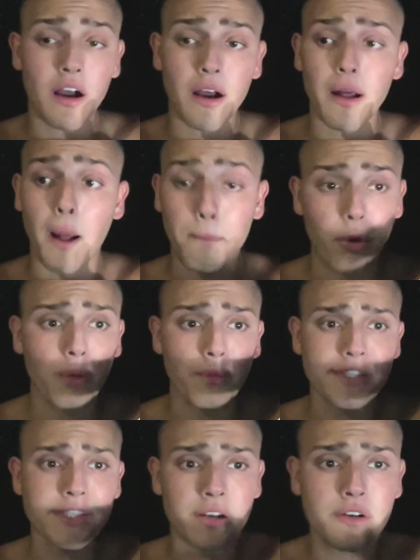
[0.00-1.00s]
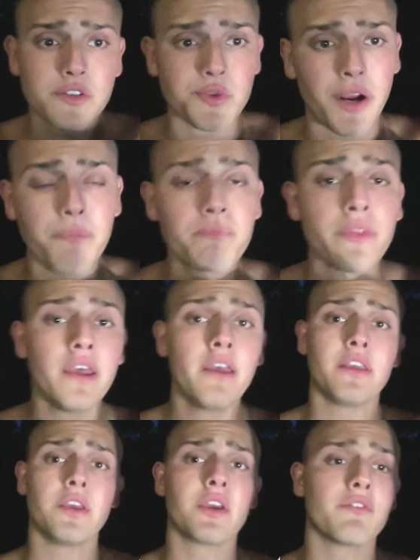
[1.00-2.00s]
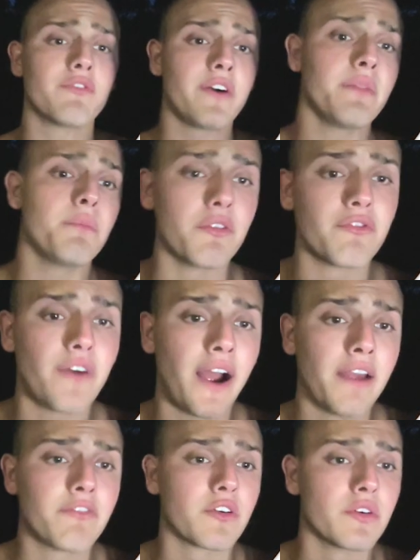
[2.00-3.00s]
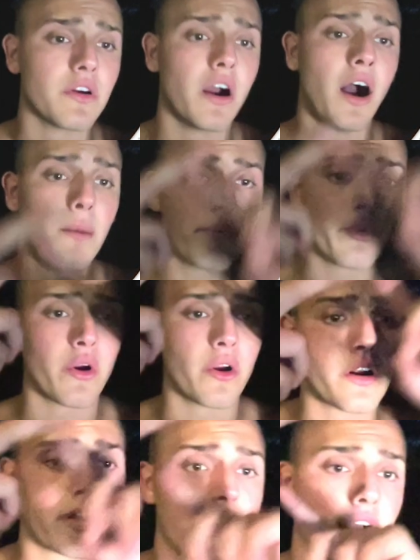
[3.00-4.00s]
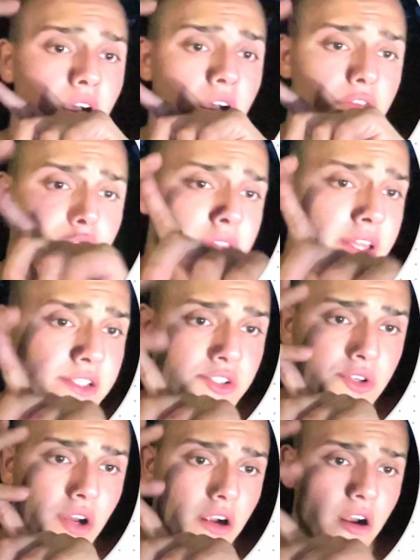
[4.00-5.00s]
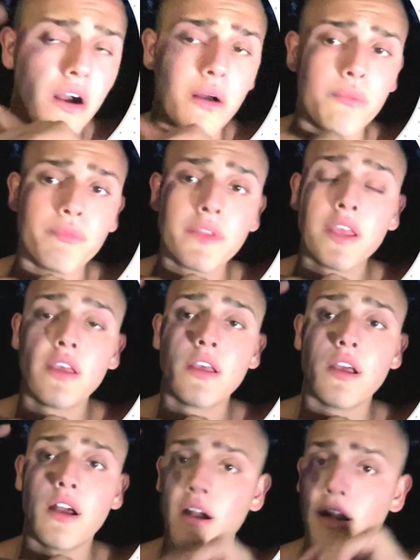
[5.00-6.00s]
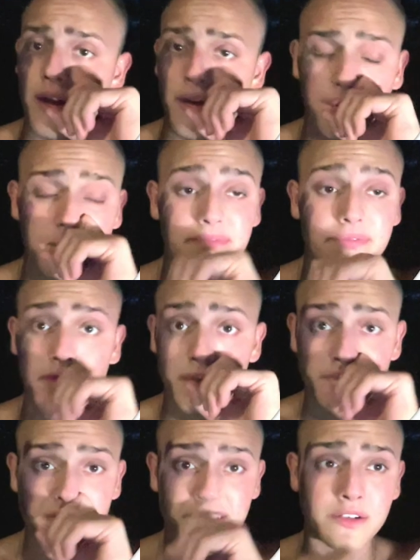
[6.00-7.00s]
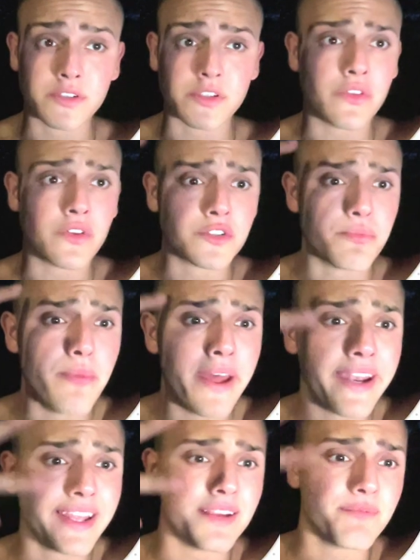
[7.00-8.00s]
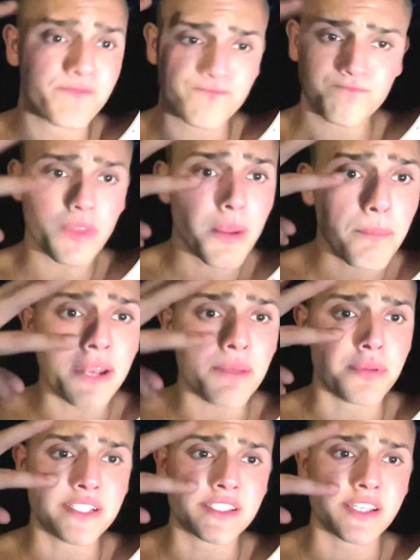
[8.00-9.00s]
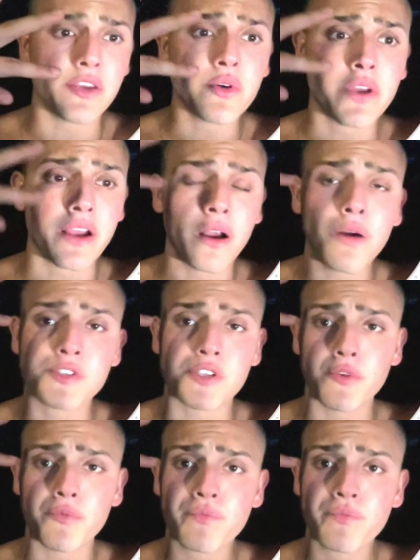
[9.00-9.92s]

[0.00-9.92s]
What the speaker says: appointment setters, right? You can find them on Fiverr, Upwork, freelancer.com. There's many places that you can go to.